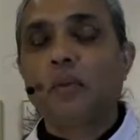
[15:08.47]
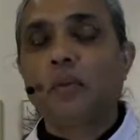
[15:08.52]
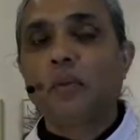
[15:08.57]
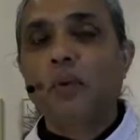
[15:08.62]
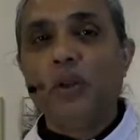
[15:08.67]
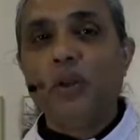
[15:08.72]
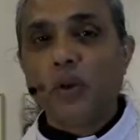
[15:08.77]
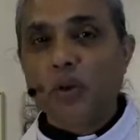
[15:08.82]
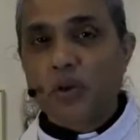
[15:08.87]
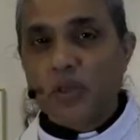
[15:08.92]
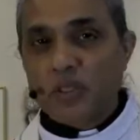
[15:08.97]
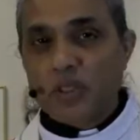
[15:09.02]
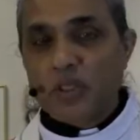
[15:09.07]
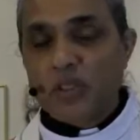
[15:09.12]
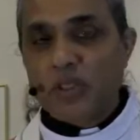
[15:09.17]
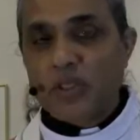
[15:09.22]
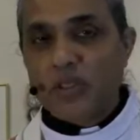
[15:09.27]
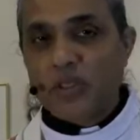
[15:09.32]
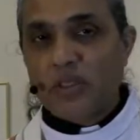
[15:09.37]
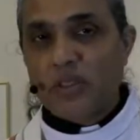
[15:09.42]
We
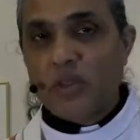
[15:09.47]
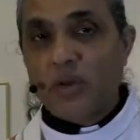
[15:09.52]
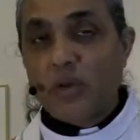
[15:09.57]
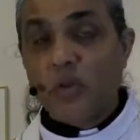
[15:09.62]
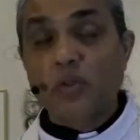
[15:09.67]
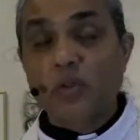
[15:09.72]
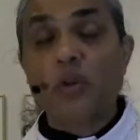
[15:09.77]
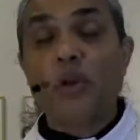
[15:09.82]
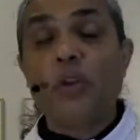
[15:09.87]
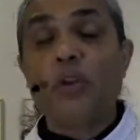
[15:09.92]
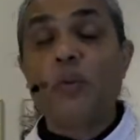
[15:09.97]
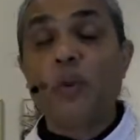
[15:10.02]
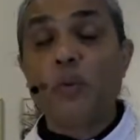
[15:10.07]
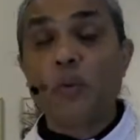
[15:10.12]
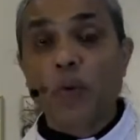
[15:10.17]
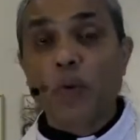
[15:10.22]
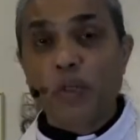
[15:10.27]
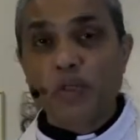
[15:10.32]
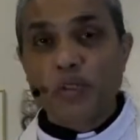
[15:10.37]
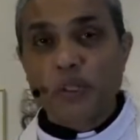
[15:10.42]

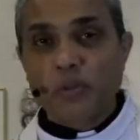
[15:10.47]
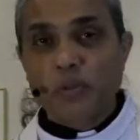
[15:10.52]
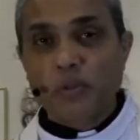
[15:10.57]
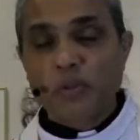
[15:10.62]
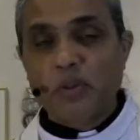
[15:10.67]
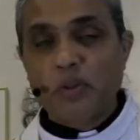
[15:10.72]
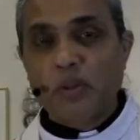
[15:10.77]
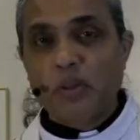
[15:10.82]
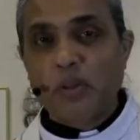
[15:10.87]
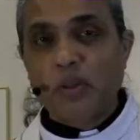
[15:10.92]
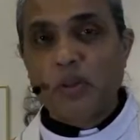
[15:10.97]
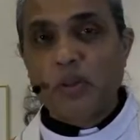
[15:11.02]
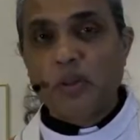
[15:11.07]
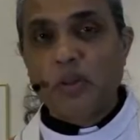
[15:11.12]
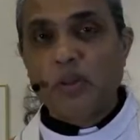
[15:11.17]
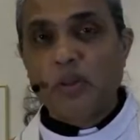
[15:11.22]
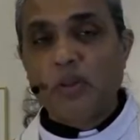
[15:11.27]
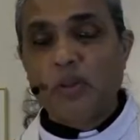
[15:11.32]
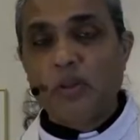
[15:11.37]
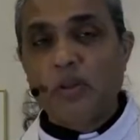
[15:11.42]
worship
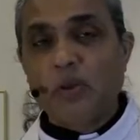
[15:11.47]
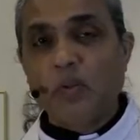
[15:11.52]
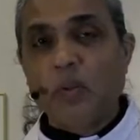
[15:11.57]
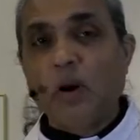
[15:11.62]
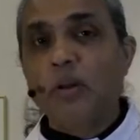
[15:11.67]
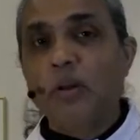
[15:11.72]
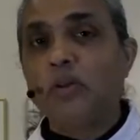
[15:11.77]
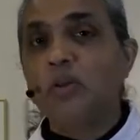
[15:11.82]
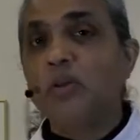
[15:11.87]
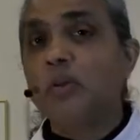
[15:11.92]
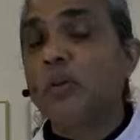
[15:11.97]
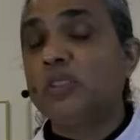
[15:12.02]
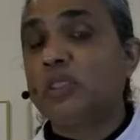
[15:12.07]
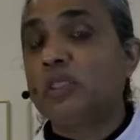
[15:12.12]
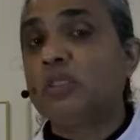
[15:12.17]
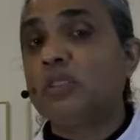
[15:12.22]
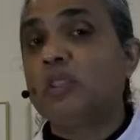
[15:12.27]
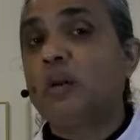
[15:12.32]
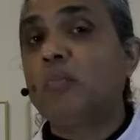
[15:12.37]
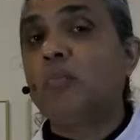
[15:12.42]
the one who is
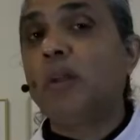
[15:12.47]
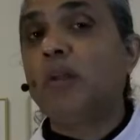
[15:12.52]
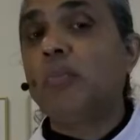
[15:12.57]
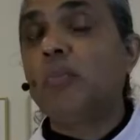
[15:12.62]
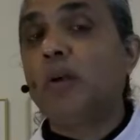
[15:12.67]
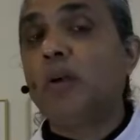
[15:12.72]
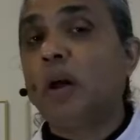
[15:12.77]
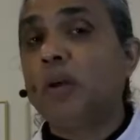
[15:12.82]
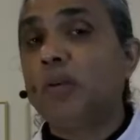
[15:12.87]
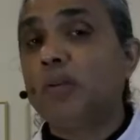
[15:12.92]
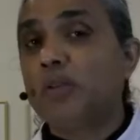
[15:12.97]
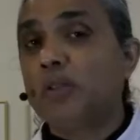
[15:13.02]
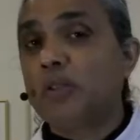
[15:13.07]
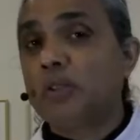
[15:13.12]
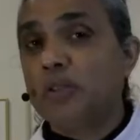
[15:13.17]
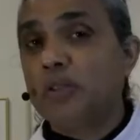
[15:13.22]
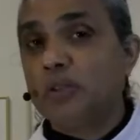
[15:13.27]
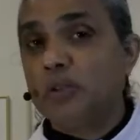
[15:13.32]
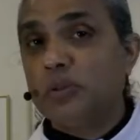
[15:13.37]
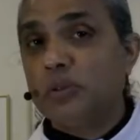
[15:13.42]
a stumbling block to the
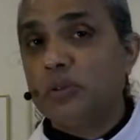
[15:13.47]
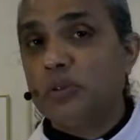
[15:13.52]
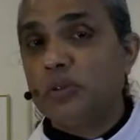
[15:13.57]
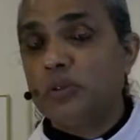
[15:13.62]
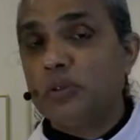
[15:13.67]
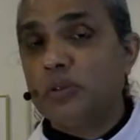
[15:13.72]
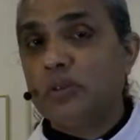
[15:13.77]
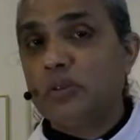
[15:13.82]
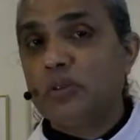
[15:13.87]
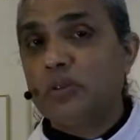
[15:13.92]
Jews,